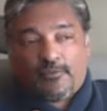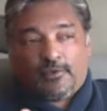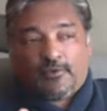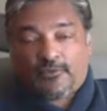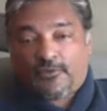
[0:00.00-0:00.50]

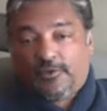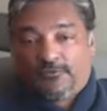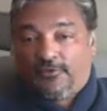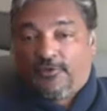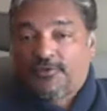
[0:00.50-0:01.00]
was only a
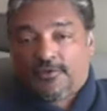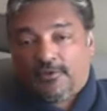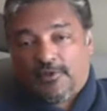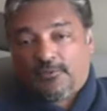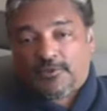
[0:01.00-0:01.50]
few years ago
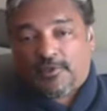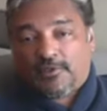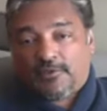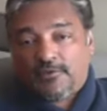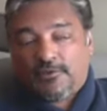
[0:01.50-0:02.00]
that it was on
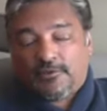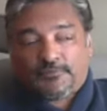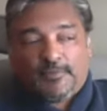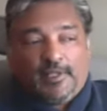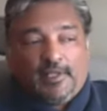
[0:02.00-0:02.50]
Hulu.
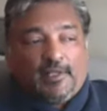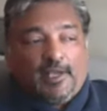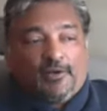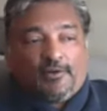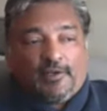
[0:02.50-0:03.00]

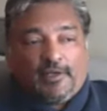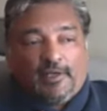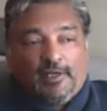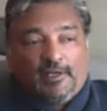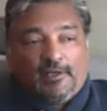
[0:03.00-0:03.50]
Now,
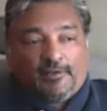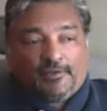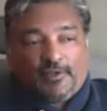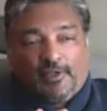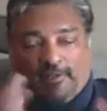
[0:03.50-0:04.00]

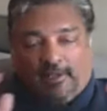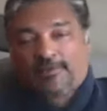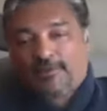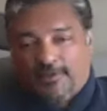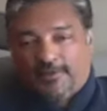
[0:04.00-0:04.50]

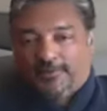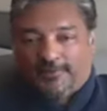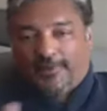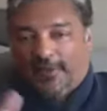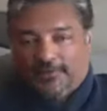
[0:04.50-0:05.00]
that's
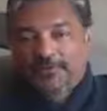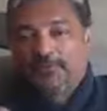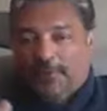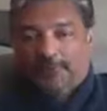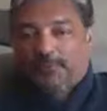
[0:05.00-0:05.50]
just
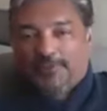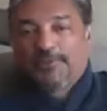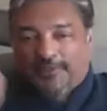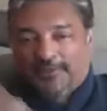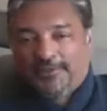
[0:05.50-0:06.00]
my
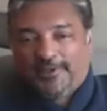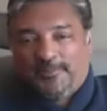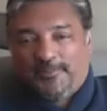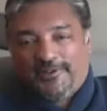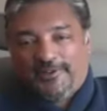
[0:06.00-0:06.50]
political thing
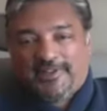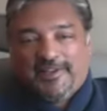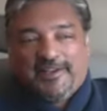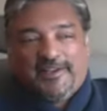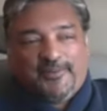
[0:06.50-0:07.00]

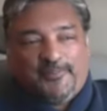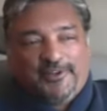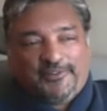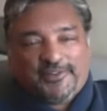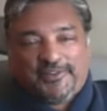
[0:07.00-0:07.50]

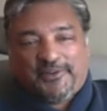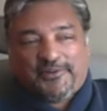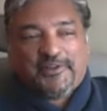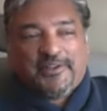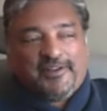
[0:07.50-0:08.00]
about, you know,
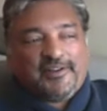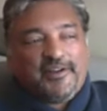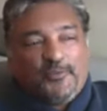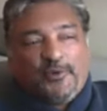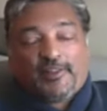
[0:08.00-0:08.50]

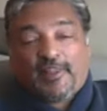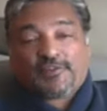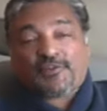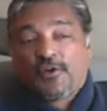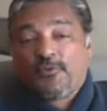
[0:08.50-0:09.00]
what that
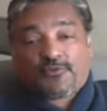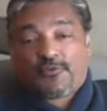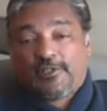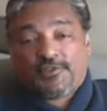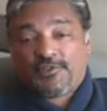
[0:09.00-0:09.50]
show was
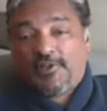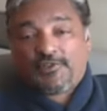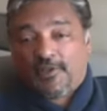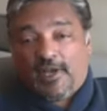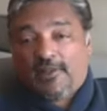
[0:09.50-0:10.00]
really
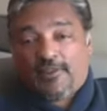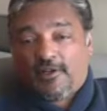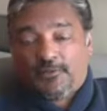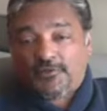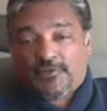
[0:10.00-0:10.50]
changing. I thought
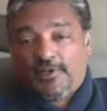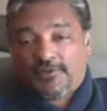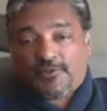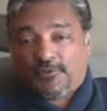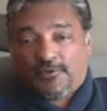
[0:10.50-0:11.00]
it was
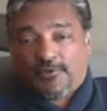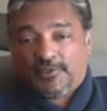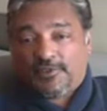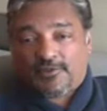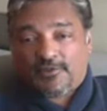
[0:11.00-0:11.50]
changing the
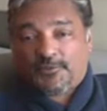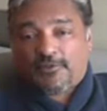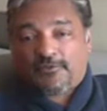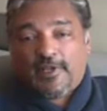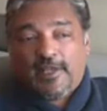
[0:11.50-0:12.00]
world in terms
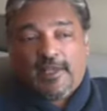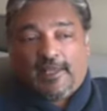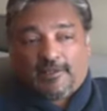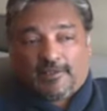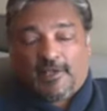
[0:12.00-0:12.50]
of,
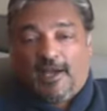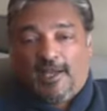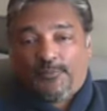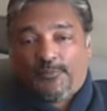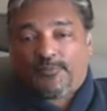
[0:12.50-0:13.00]
at the
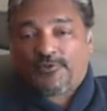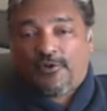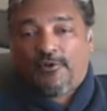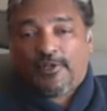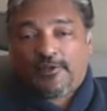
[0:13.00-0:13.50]
time,
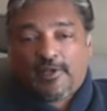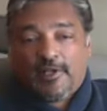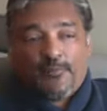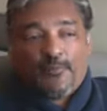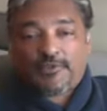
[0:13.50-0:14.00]
showing
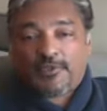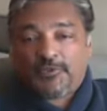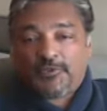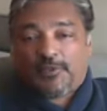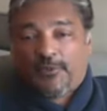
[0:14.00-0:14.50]
Muslims
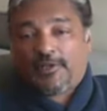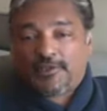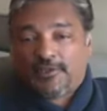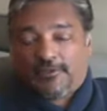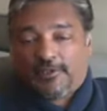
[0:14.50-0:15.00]
in a
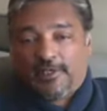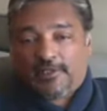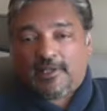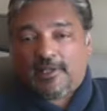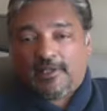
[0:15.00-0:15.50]
positive light
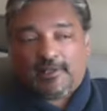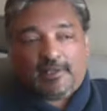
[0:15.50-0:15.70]
and